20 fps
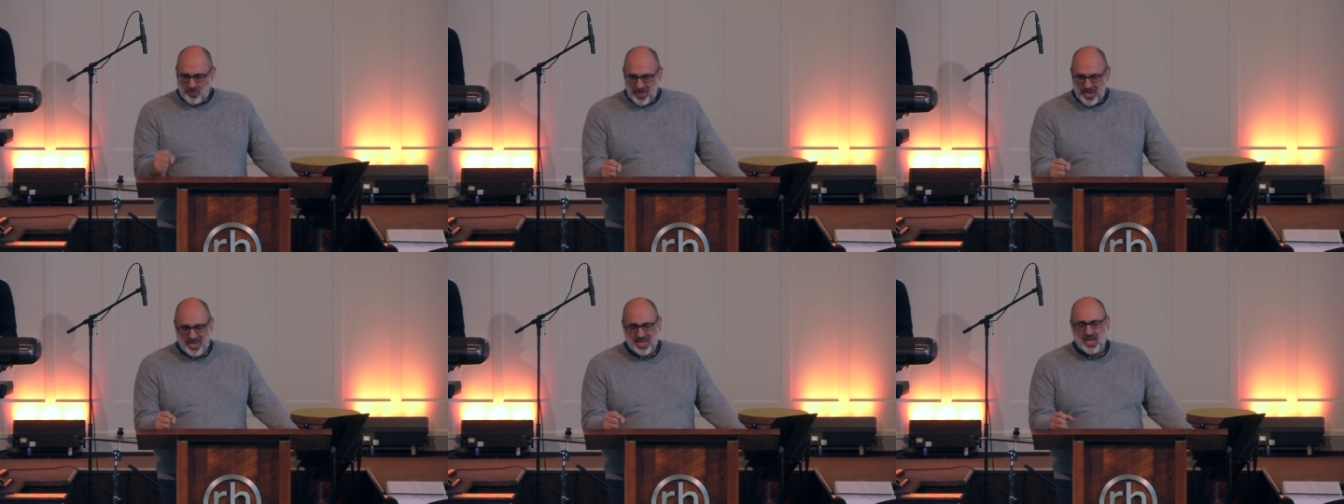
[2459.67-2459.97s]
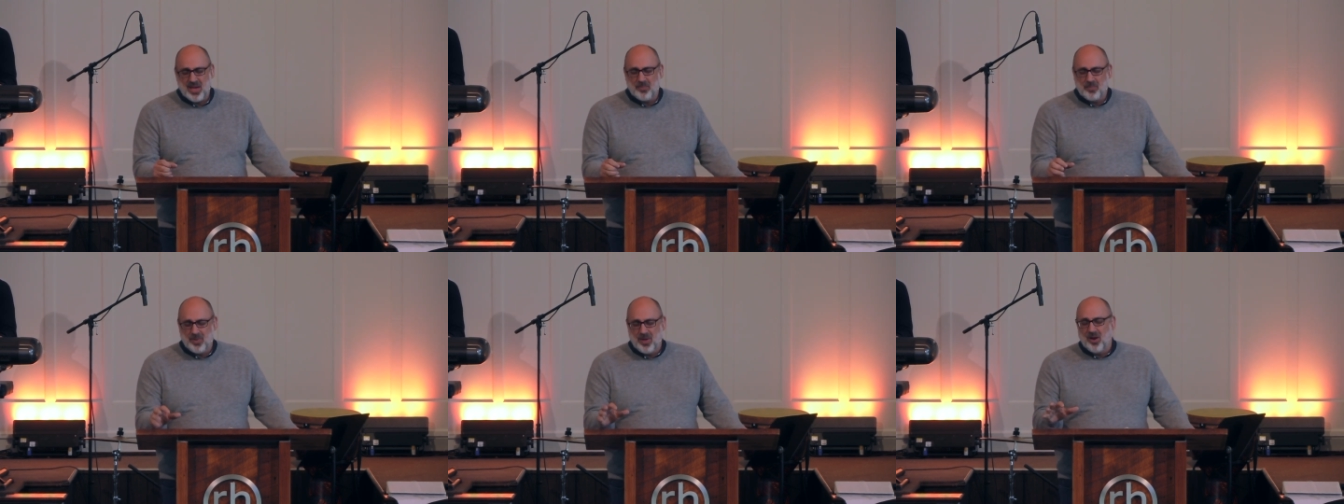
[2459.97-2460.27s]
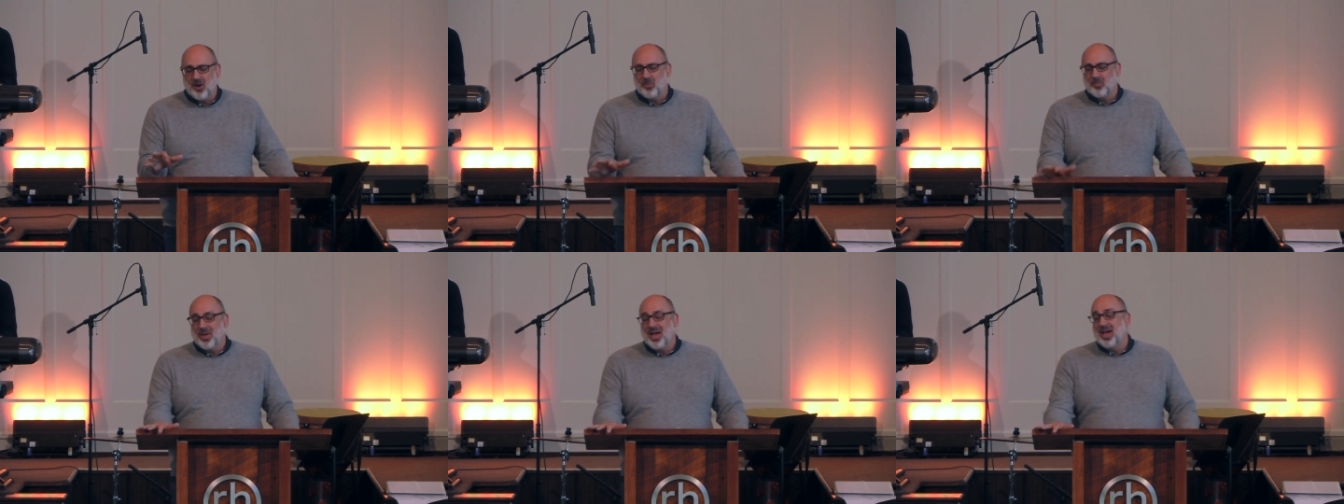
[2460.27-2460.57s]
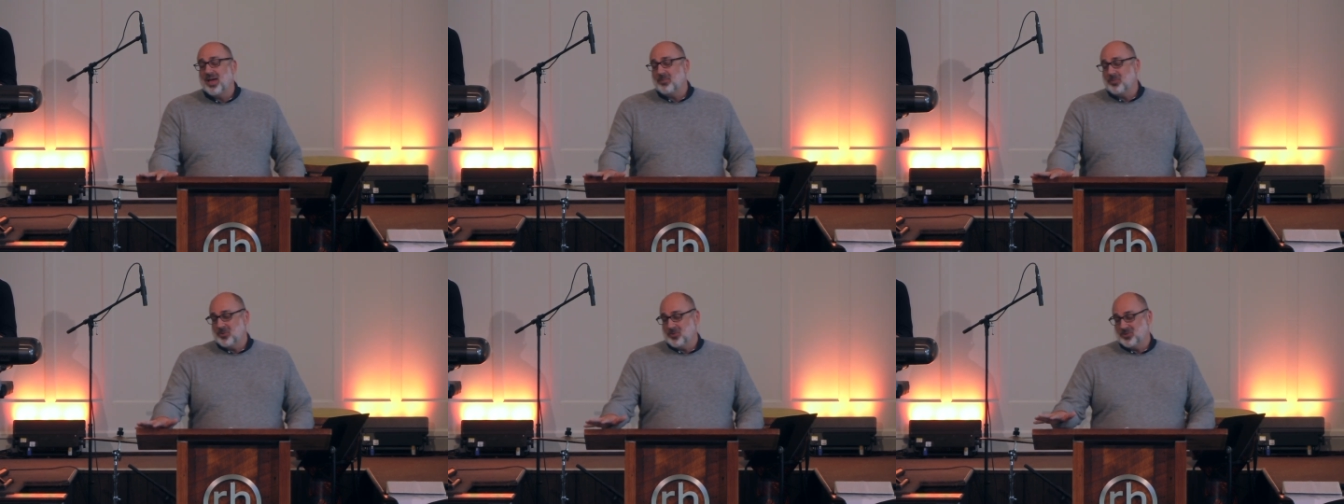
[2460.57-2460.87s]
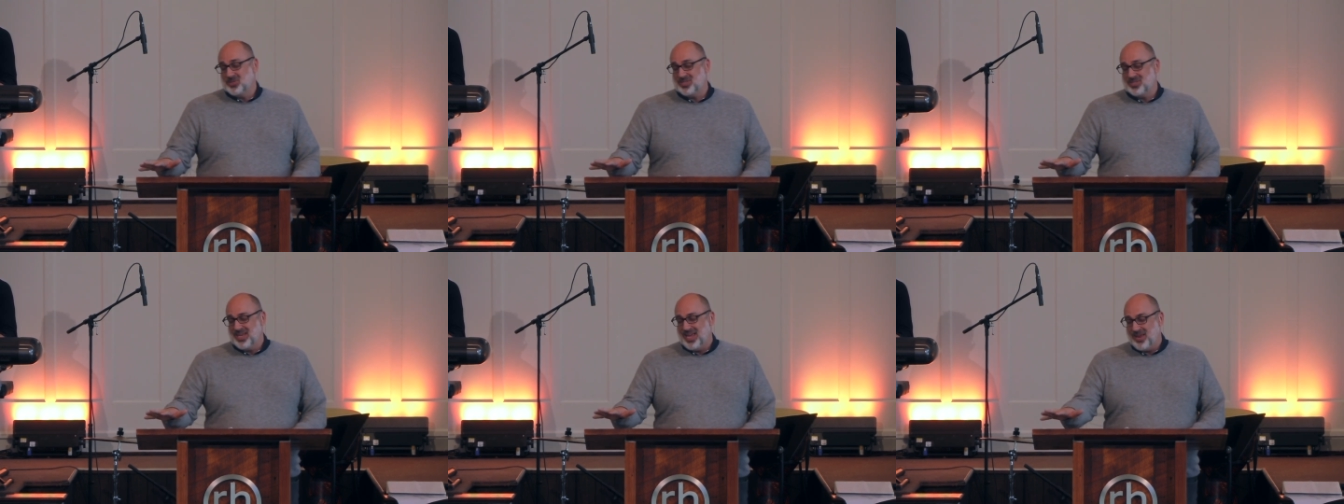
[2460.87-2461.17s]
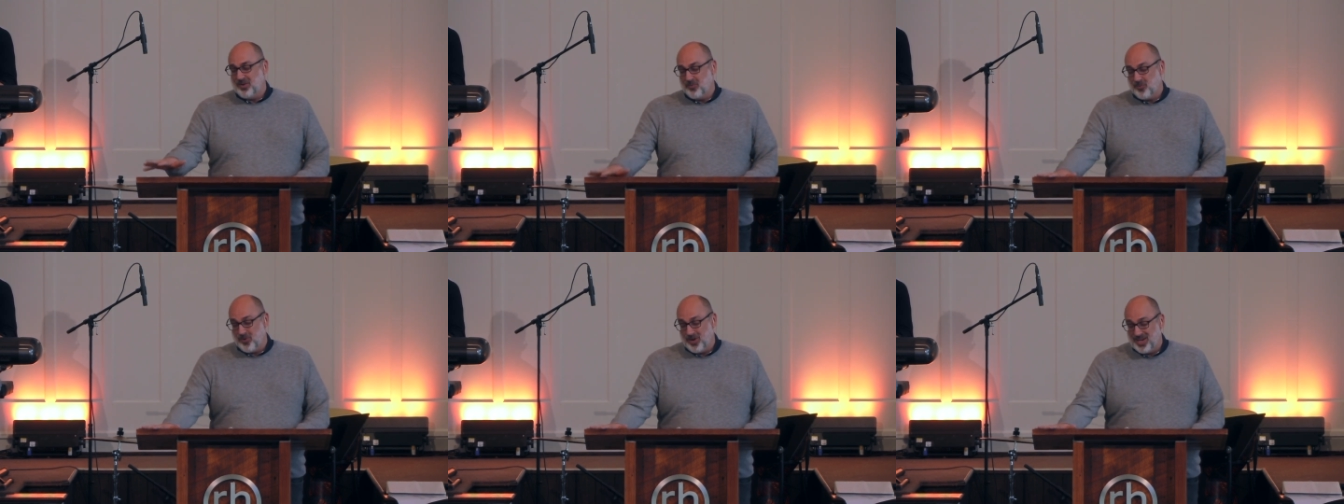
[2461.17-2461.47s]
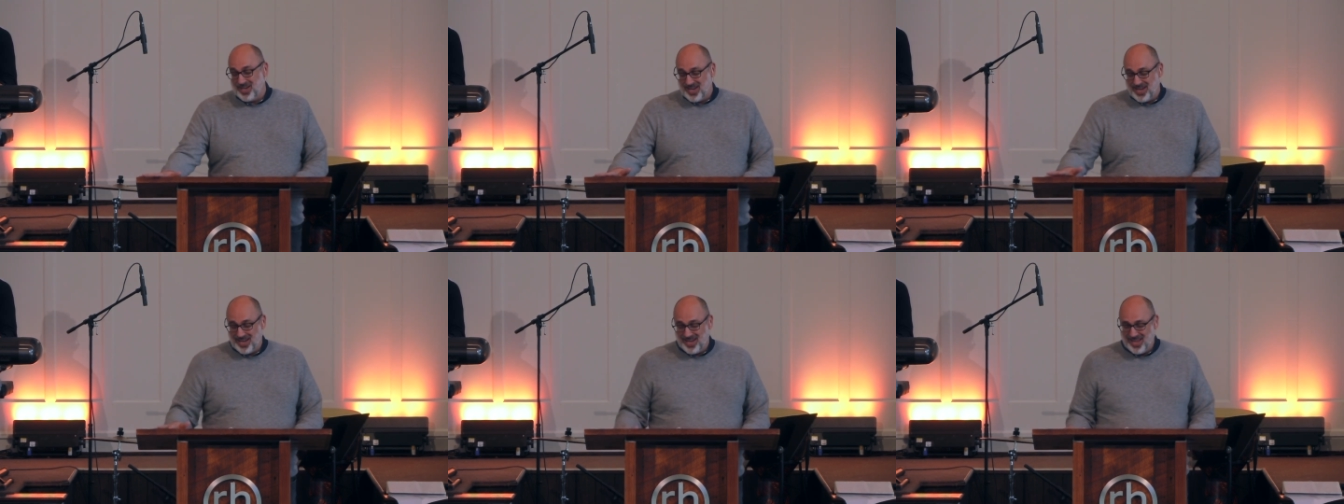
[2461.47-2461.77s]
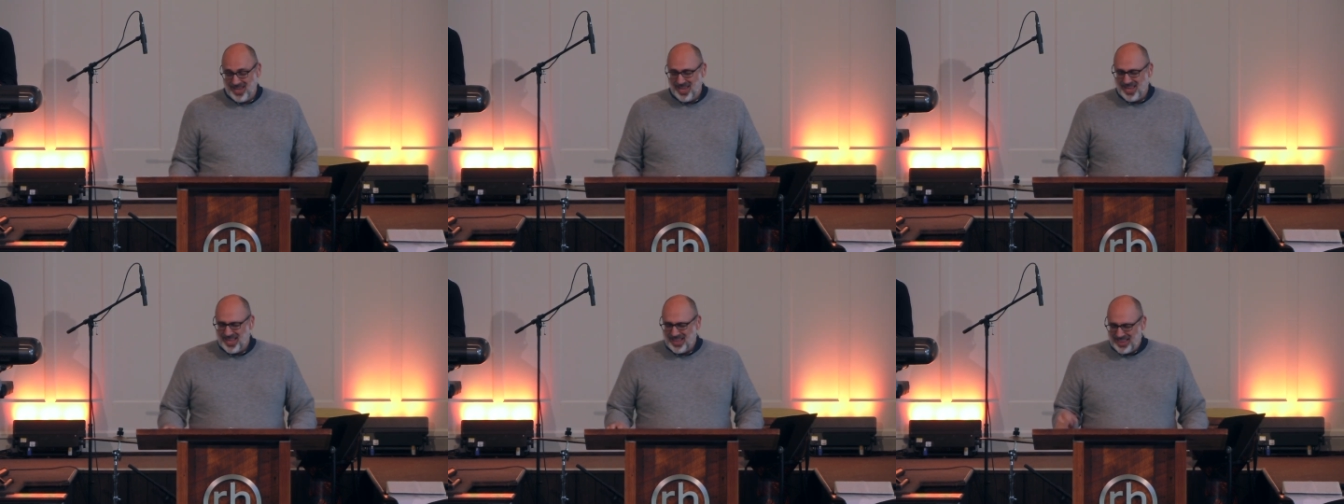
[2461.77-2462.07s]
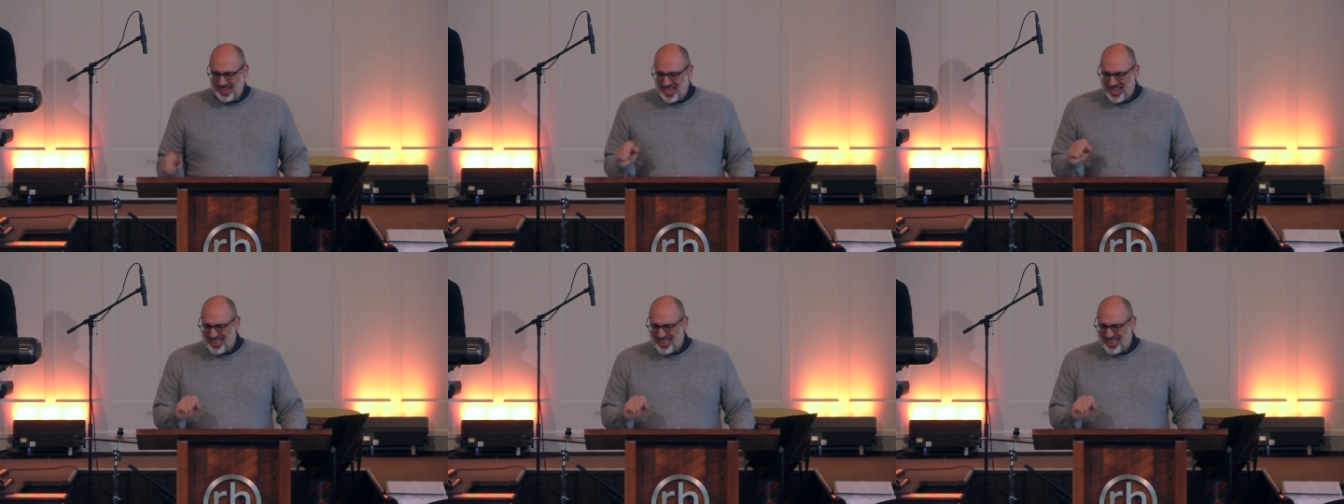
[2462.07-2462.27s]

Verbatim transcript: pick up our Bibles and read it. Let